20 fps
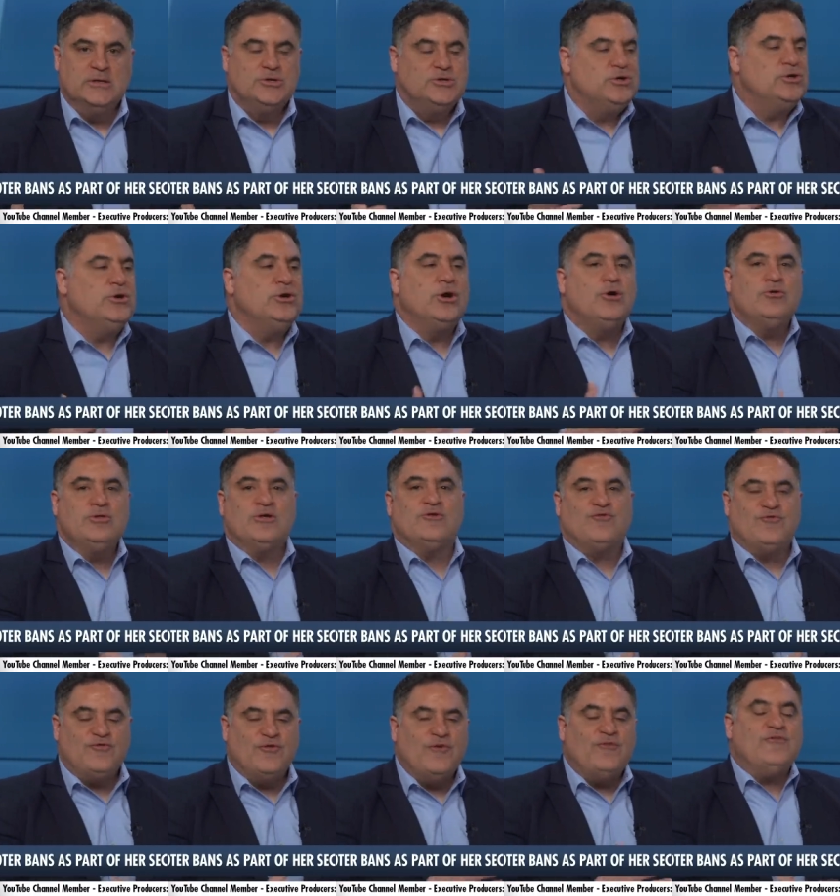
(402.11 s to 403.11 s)
Do you know that
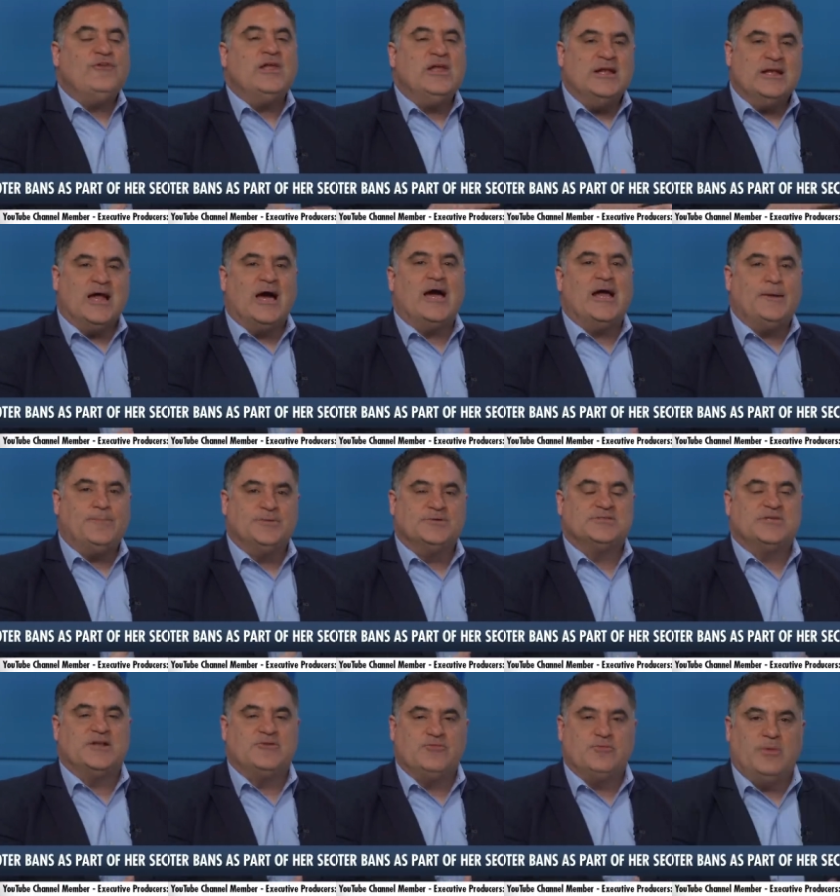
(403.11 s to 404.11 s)

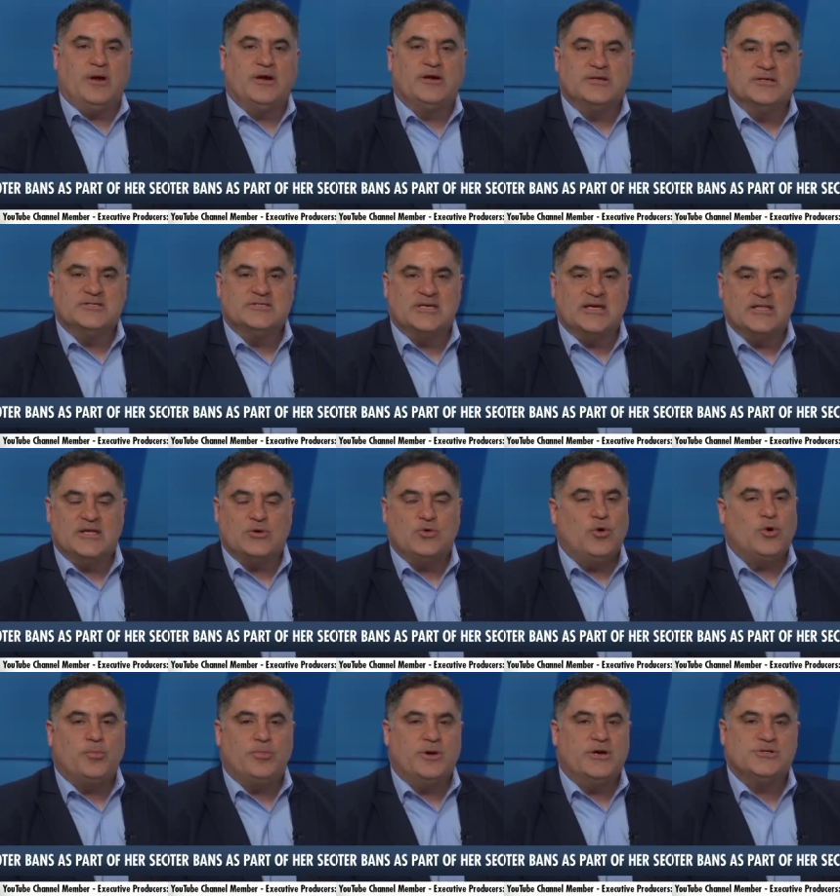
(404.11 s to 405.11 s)
59% of Americans say that
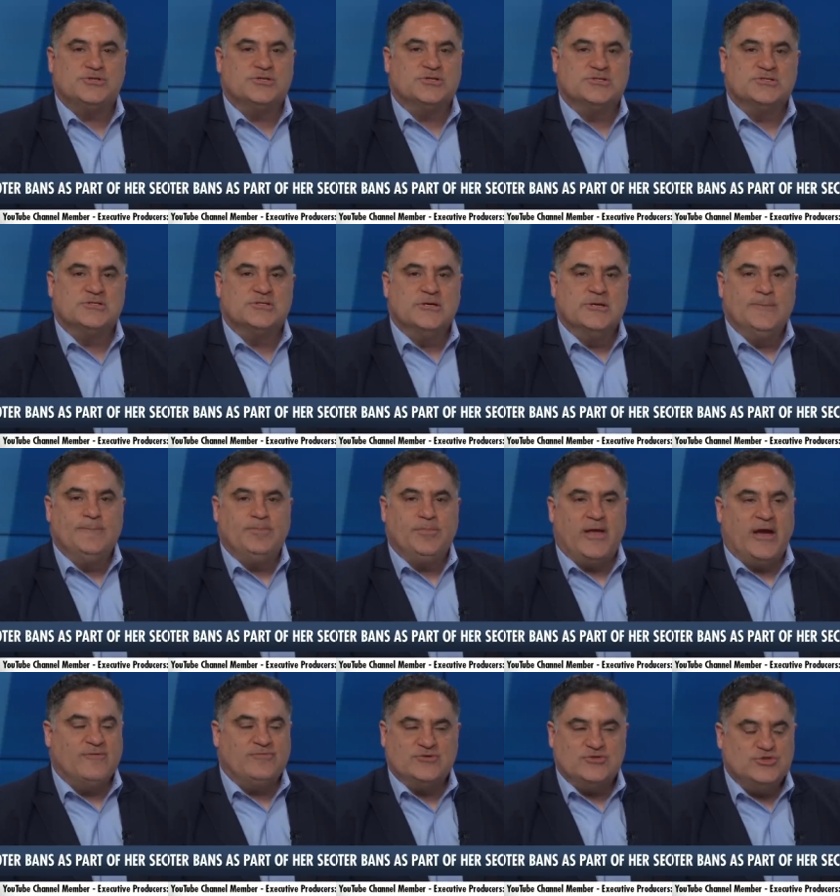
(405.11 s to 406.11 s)
corporations
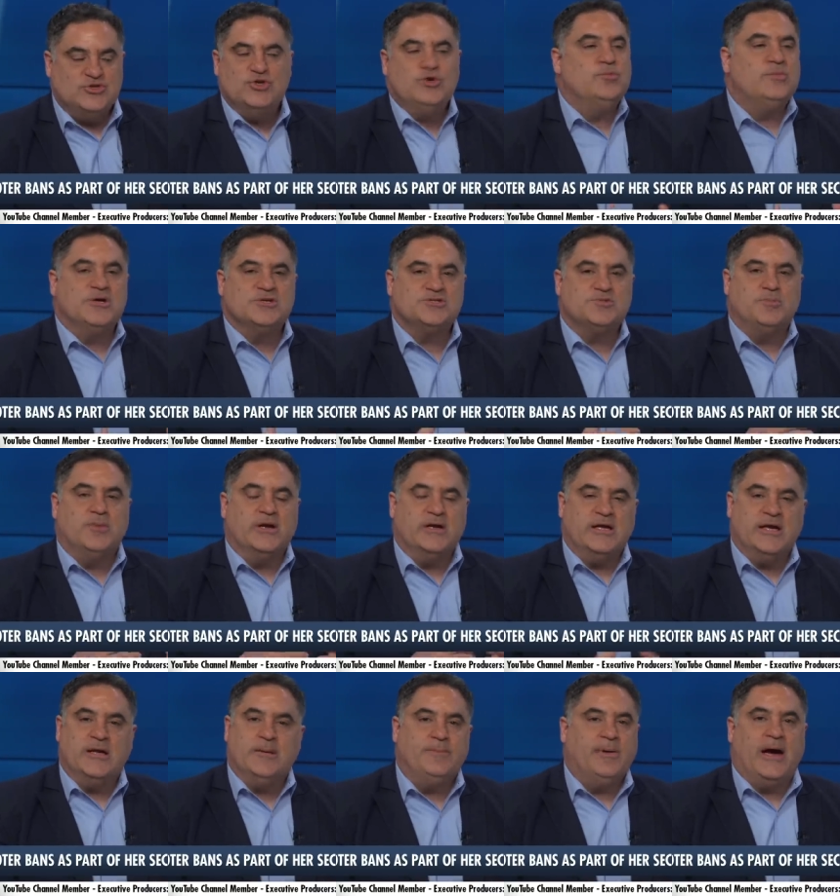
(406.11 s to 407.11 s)
have too much
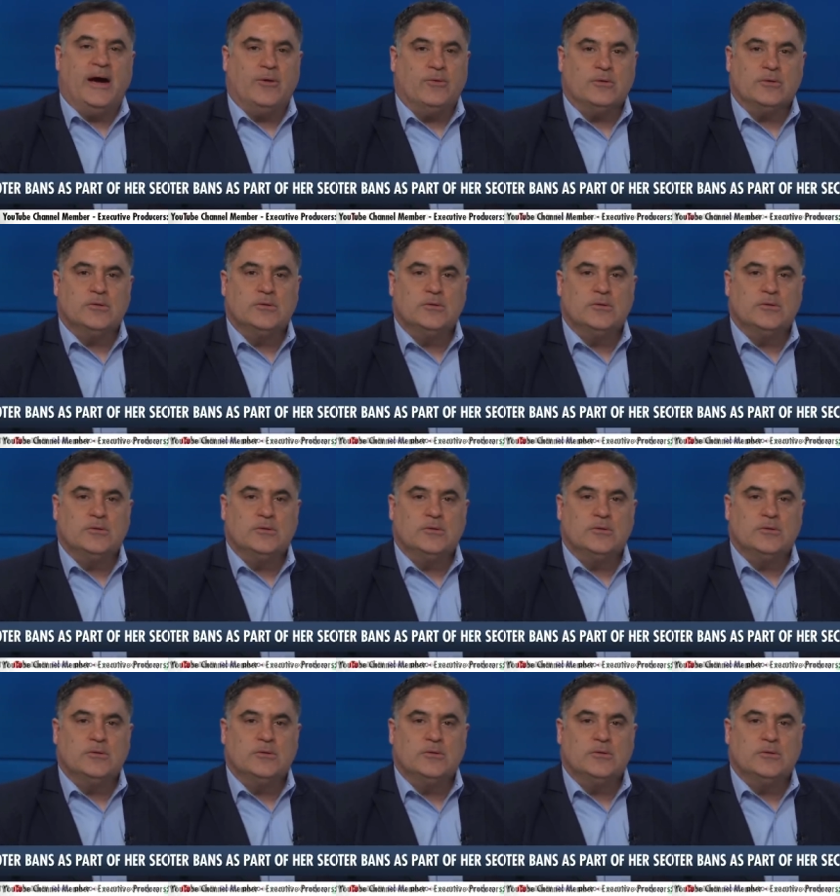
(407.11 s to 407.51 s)
money and power?